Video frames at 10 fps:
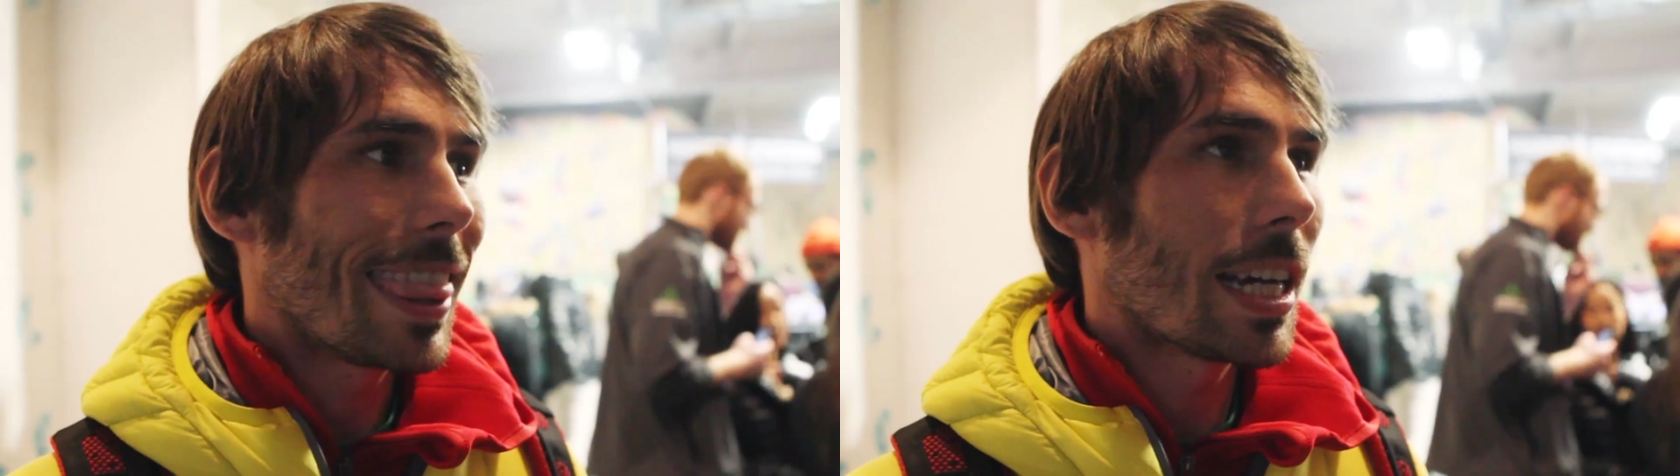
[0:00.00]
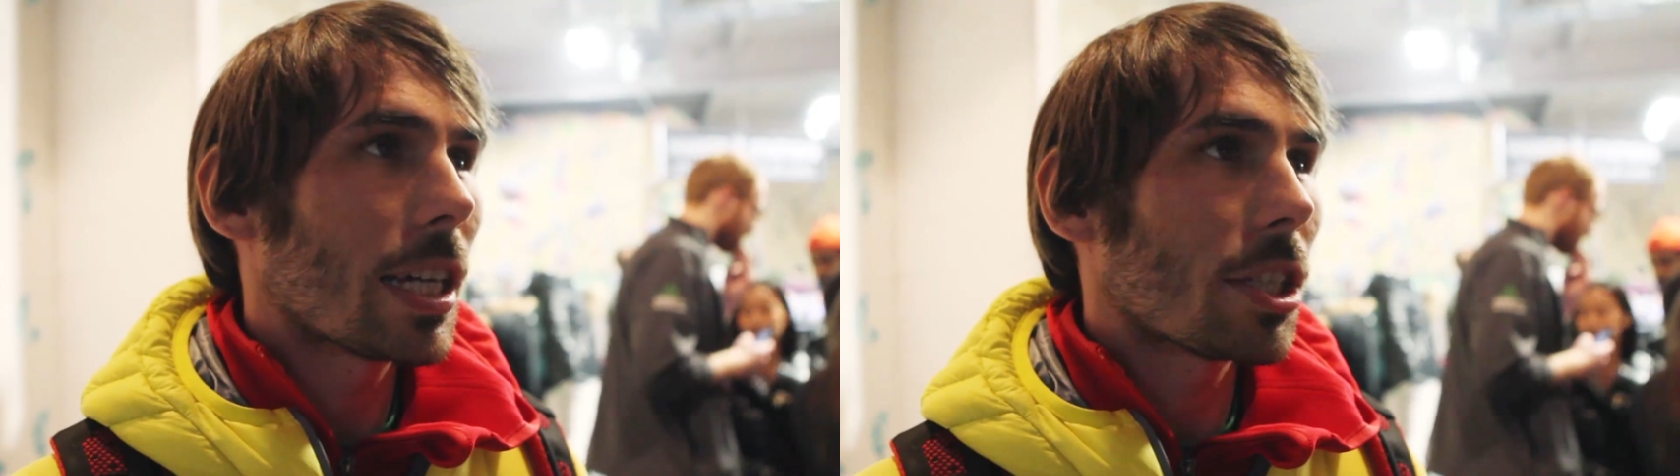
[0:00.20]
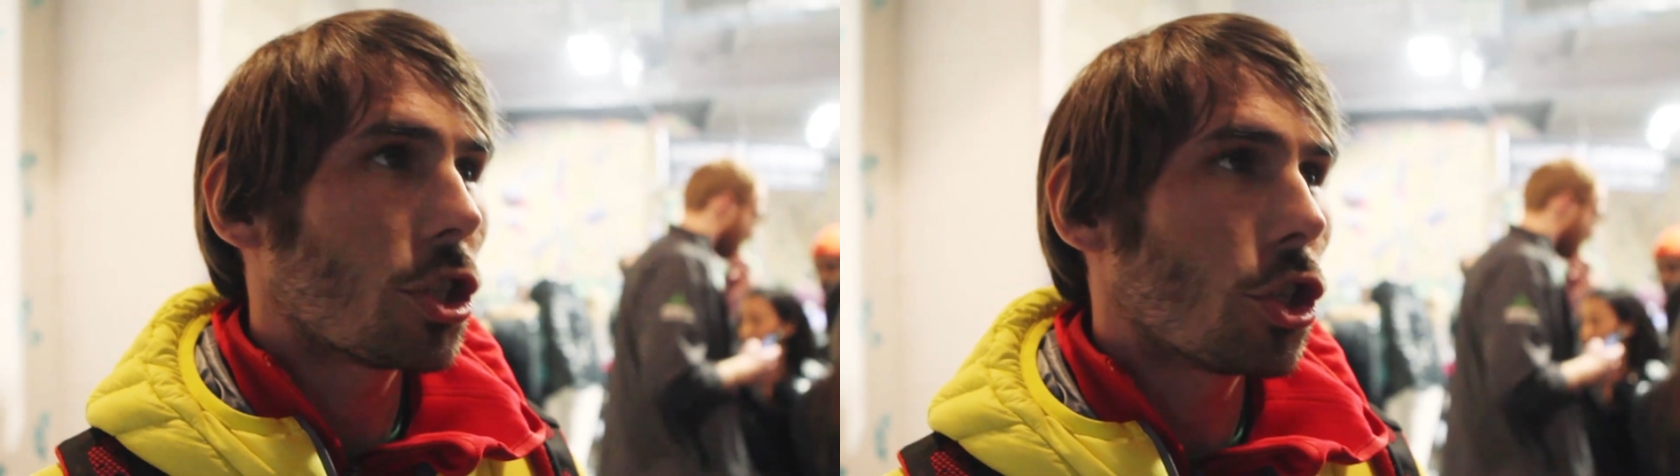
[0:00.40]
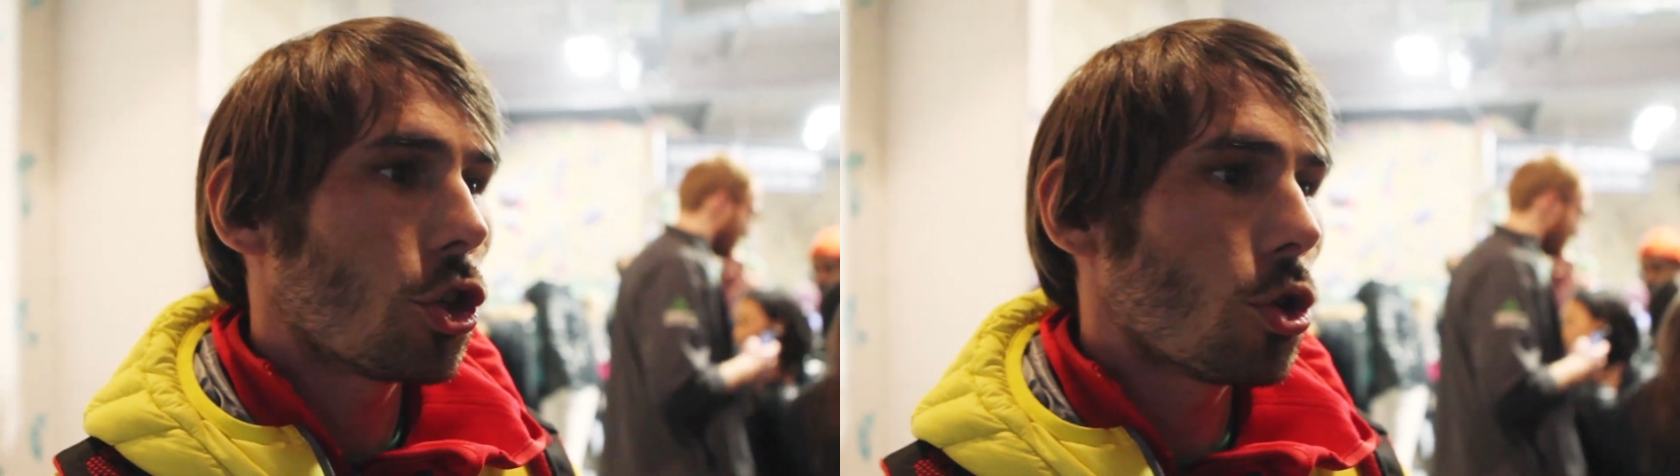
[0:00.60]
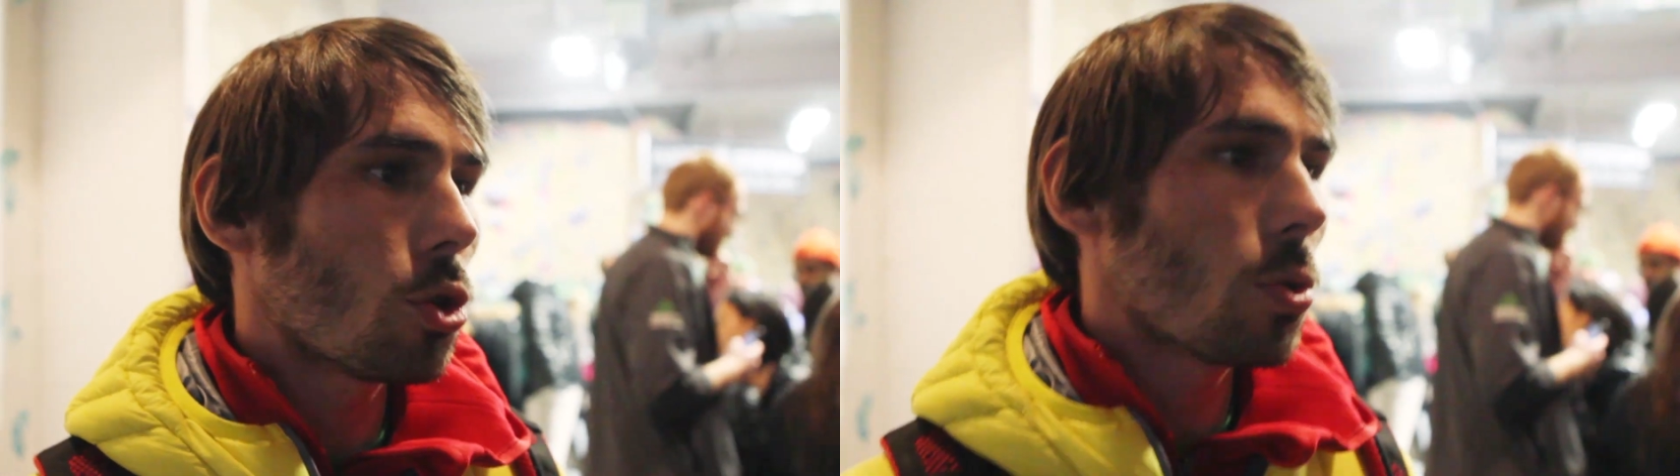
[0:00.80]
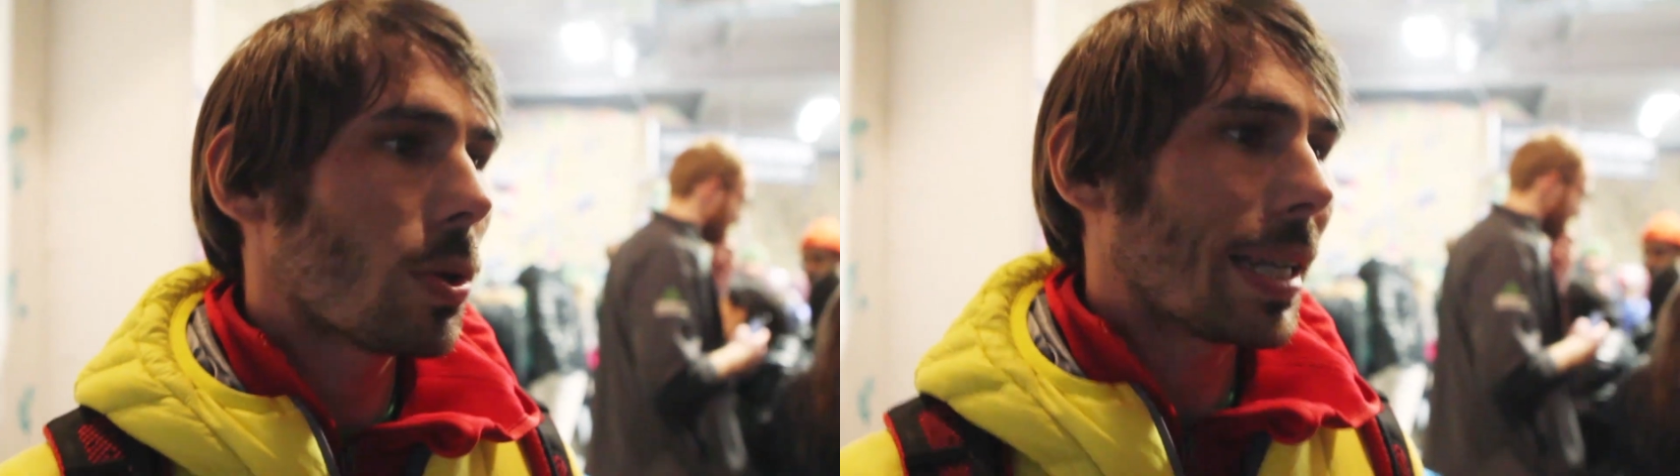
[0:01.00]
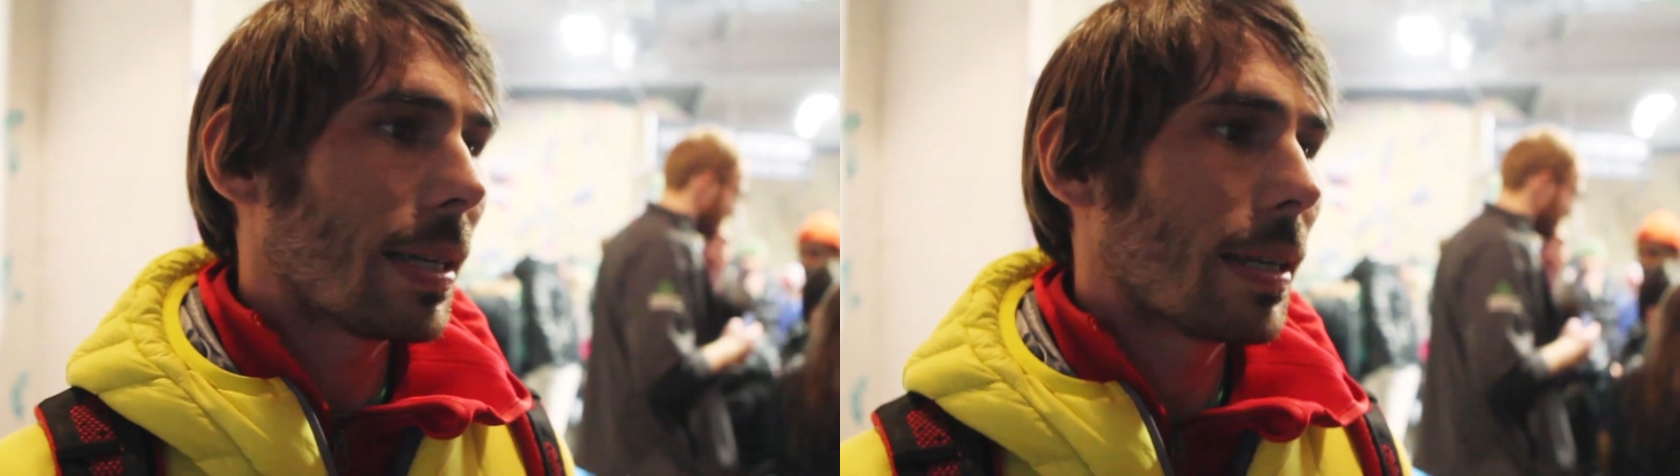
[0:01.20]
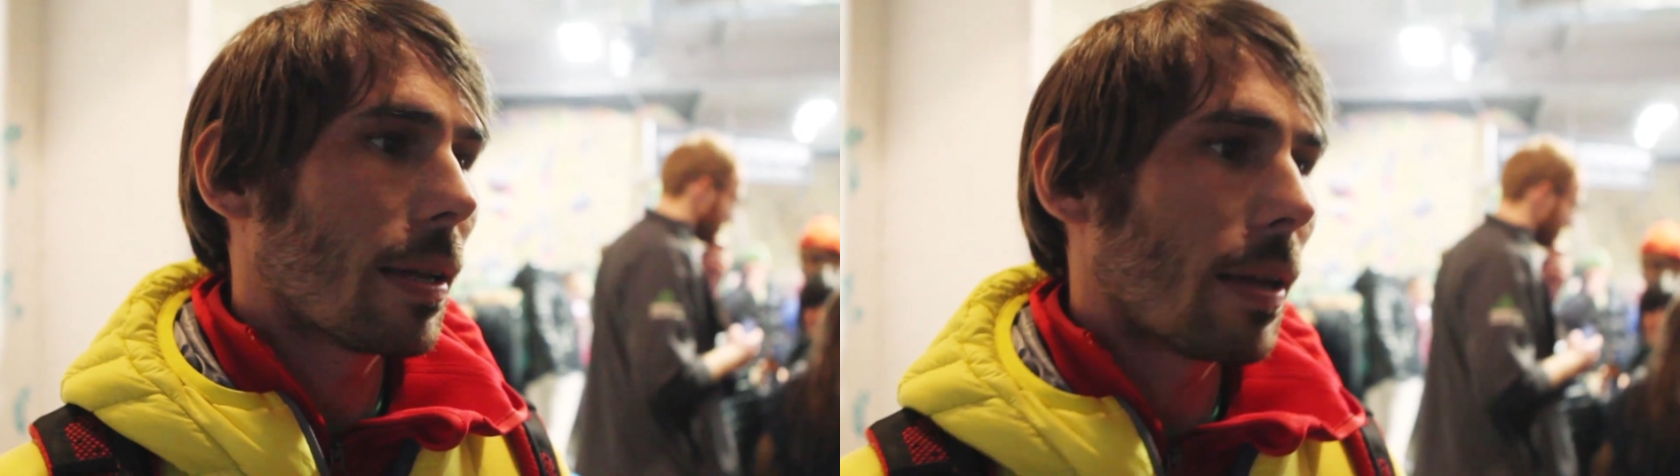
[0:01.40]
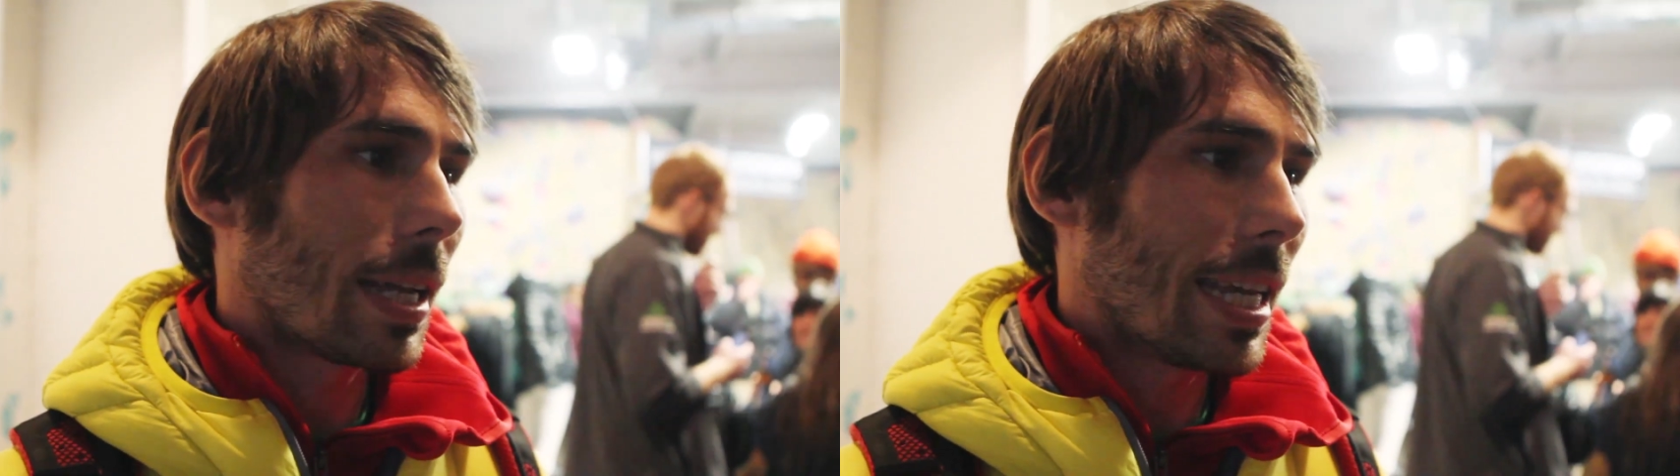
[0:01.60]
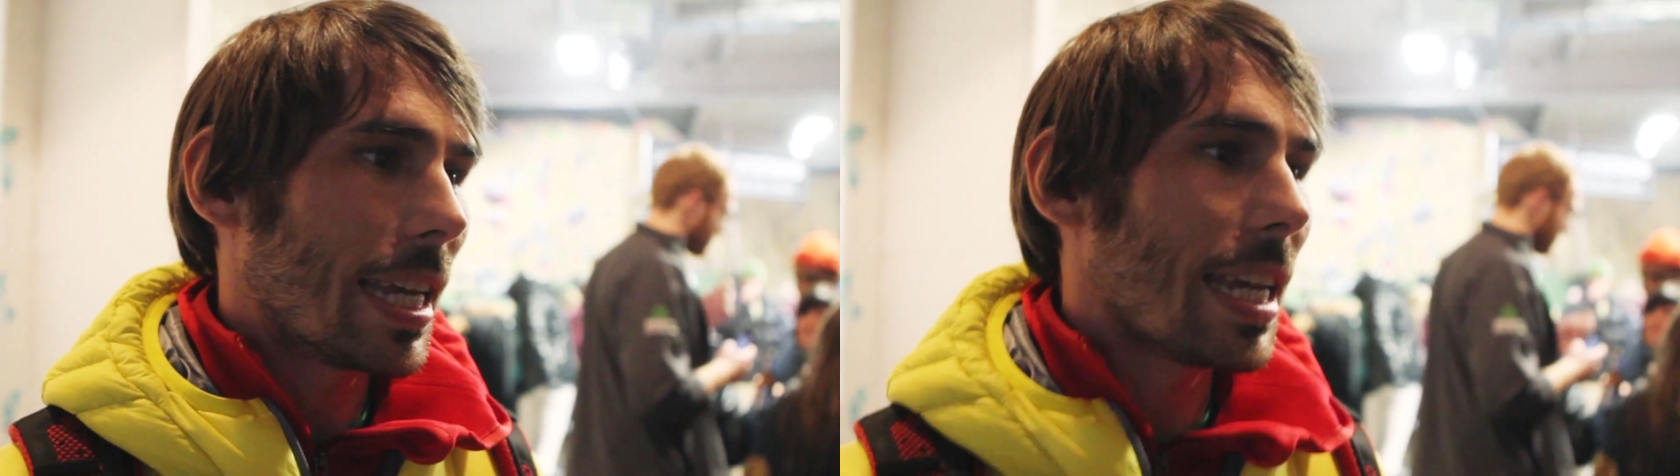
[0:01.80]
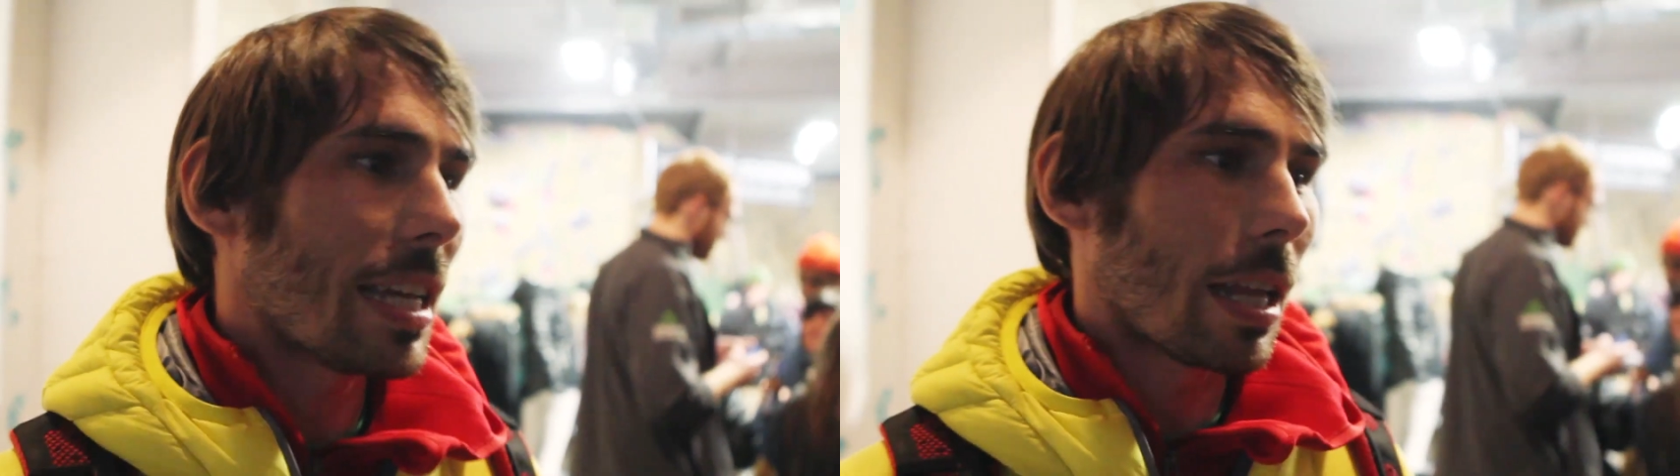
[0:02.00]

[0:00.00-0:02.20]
The two key